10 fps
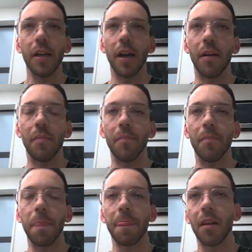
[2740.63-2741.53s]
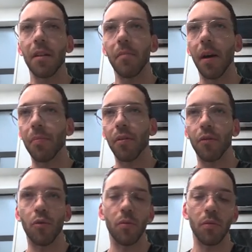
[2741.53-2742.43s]
my
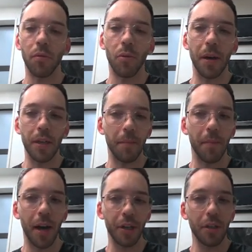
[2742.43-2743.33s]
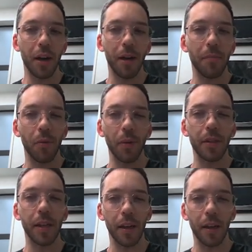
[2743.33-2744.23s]
peripheral or my deep margin, I'm
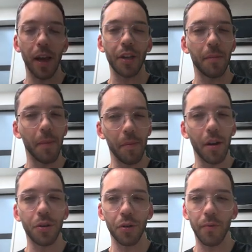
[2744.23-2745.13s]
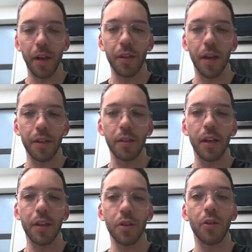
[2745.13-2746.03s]
always thinking, actually, maybe I should re-excise this lesion,